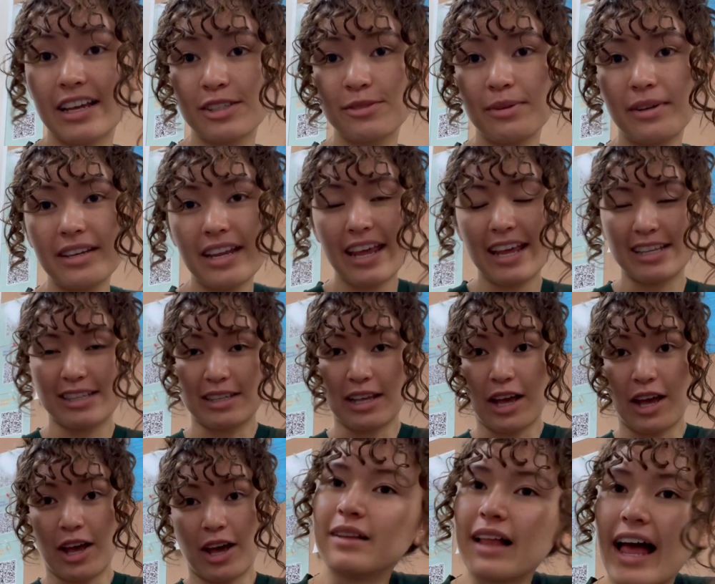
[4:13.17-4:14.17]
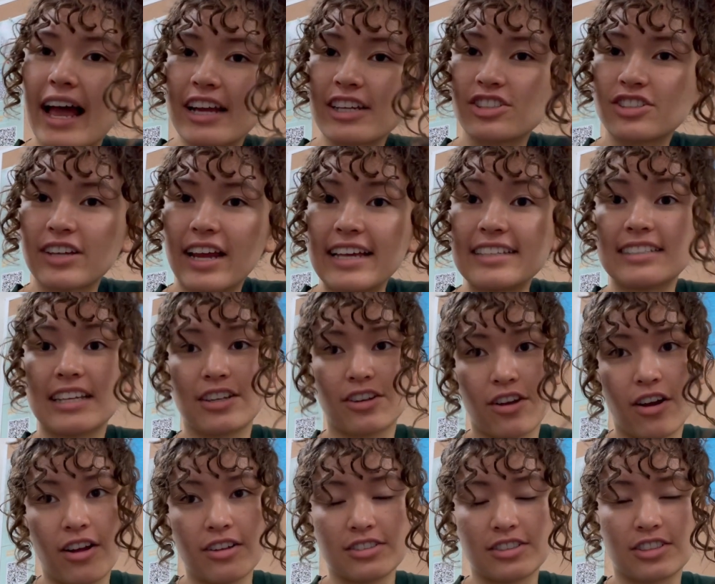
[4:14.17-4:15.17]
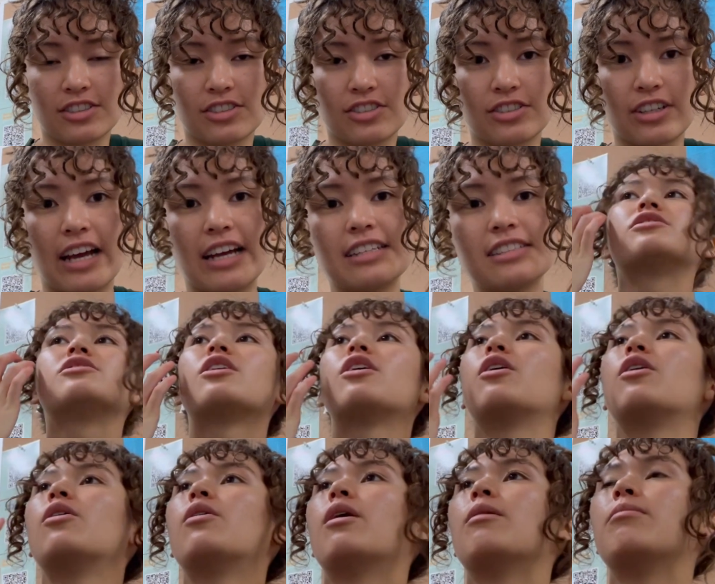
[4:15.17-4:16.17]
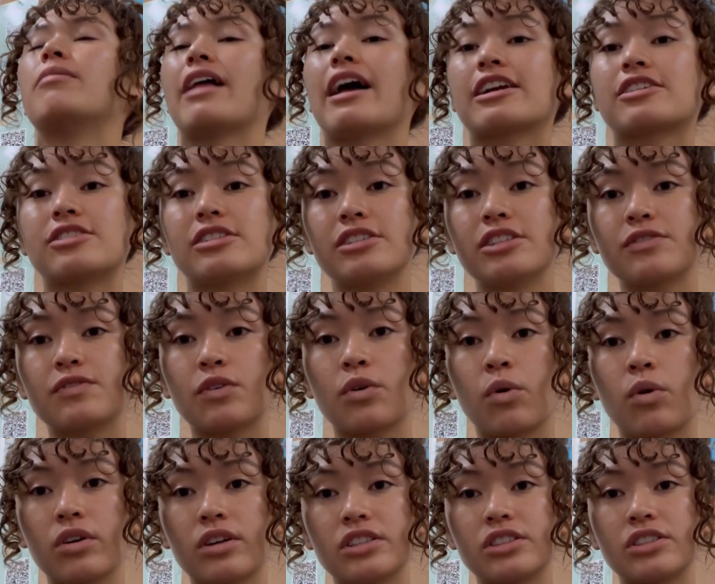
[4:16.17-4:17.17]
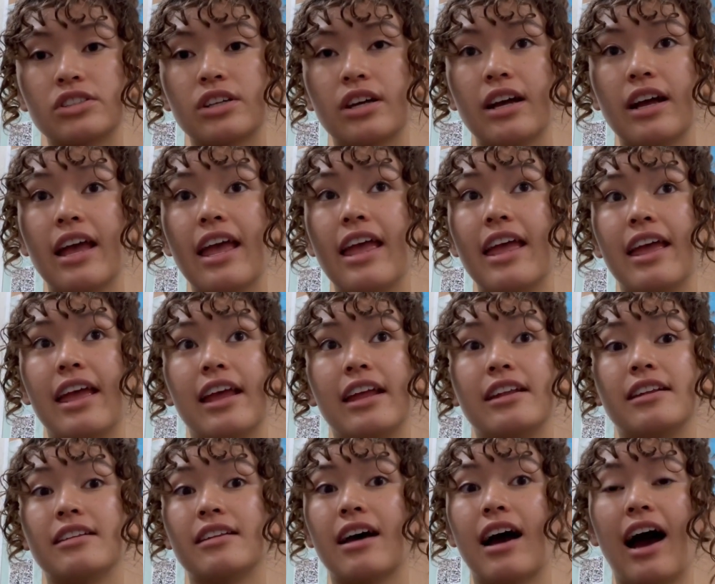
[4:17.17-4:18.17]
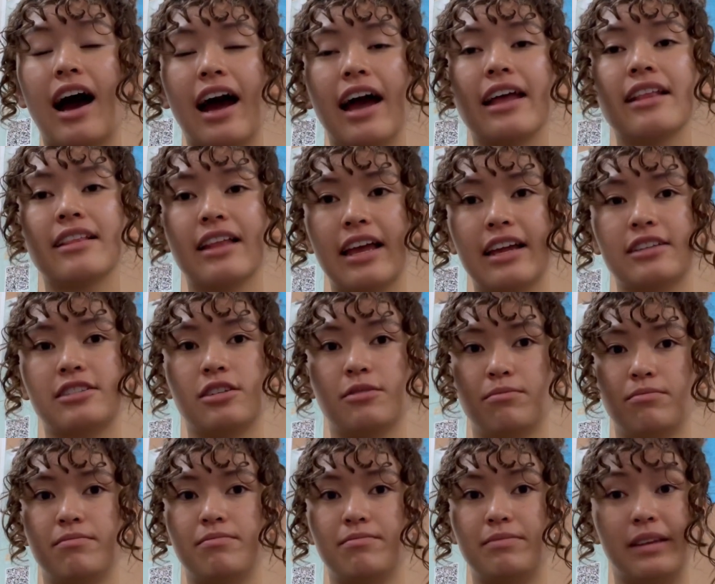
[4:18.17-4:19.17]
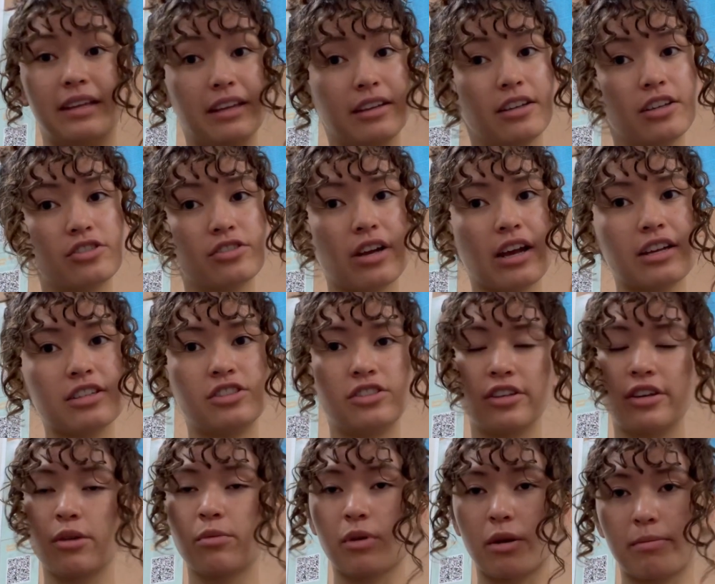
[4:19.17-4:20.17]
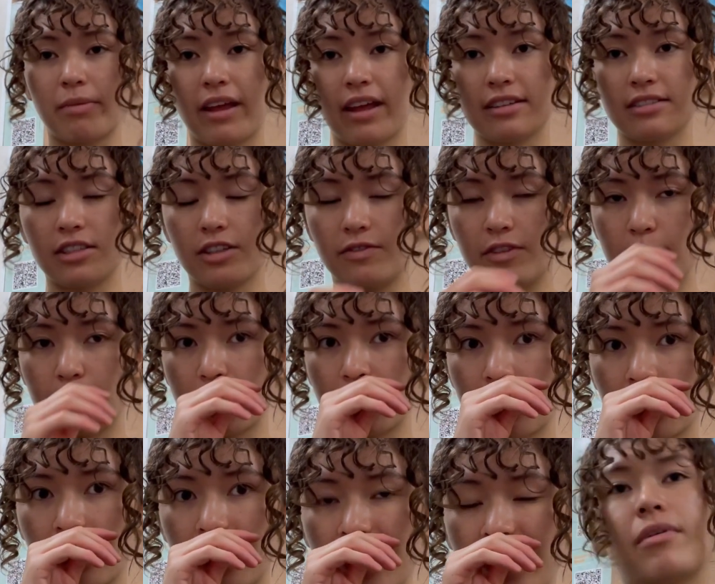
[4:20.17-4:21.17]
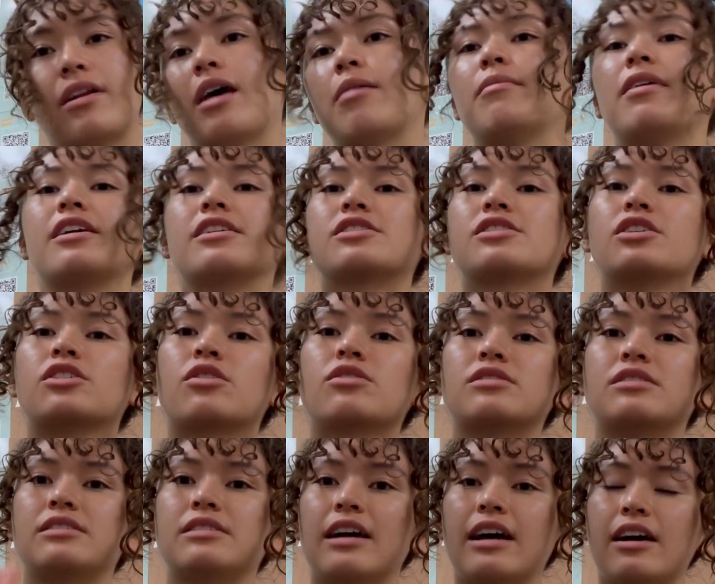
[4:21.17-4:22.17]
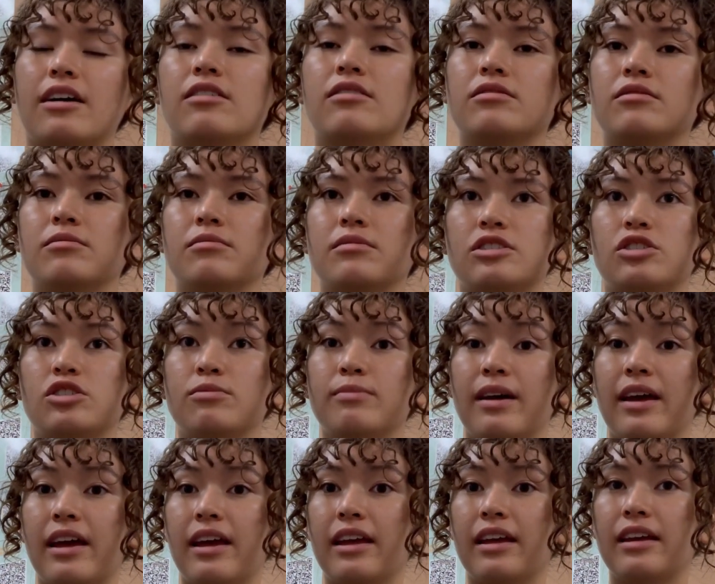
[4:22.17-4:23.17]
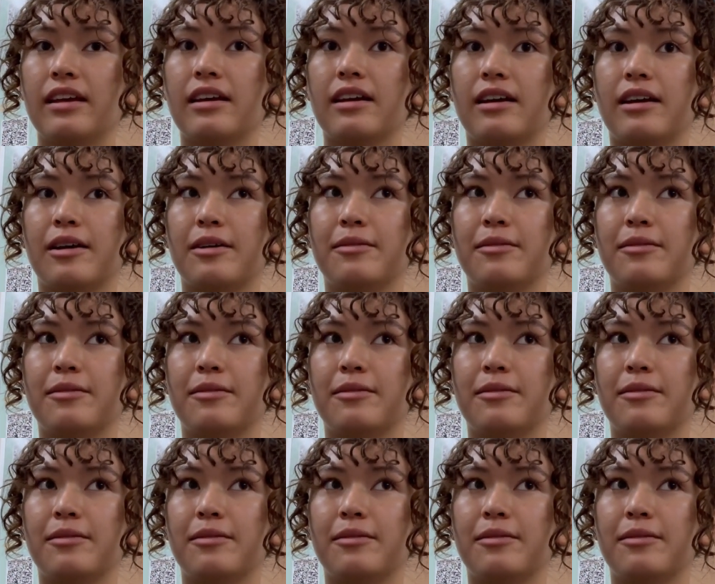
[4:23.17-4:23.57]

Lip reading: next one is a black dress and concert dress. So a black dress is for orchestra, and I like to be in a dress. You can wear pants if you prefer, but I make sure it goes down to my